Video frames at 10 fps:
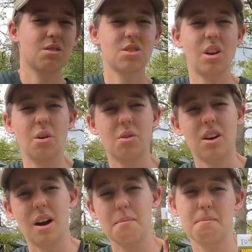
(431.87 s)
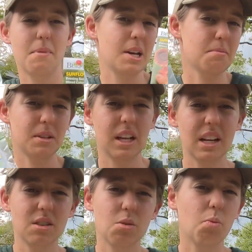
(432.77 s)
So I might
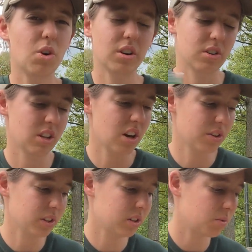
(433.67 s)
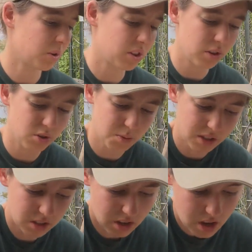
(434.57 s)
plant one or the other with those
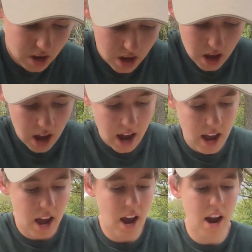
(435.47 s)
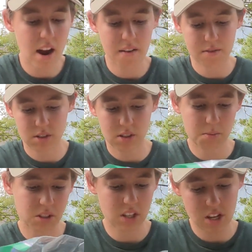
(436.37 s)
ones. I have some
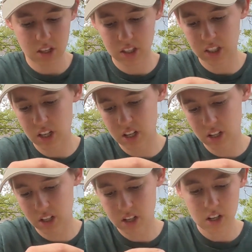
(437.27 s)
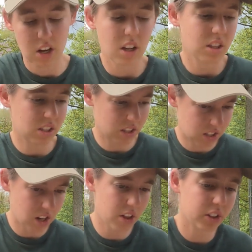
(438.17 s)
seeds here. This is
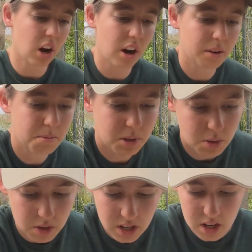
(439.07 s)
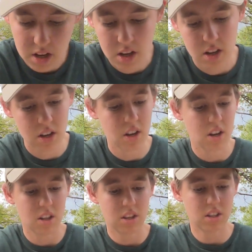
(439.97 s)
another autumn beauty.
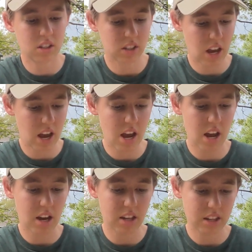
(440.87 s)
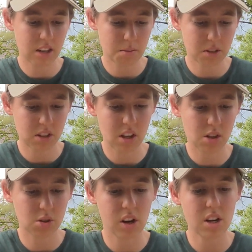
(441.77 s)
This is I think I'm going to say
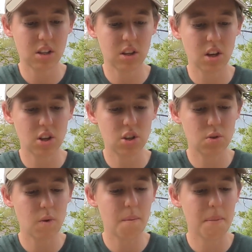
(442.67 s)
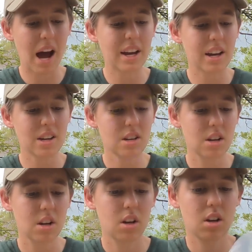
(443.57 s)
this right, it's a Huamaya
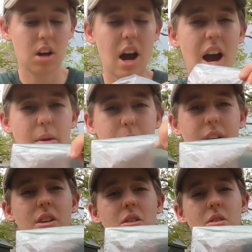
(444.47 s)
hybrid.